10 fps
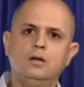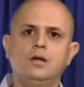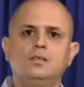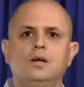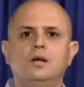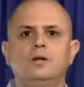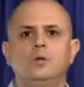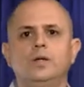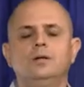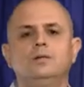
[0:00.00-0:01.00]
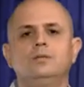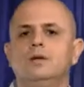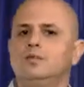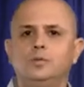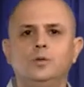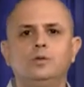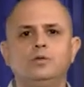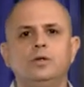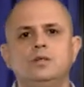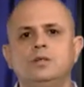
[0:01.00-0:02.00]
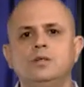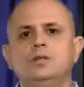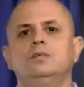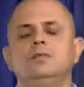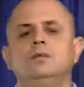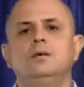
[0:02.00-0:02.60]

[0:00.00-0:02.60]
Axana GUI. As beautiful as it is,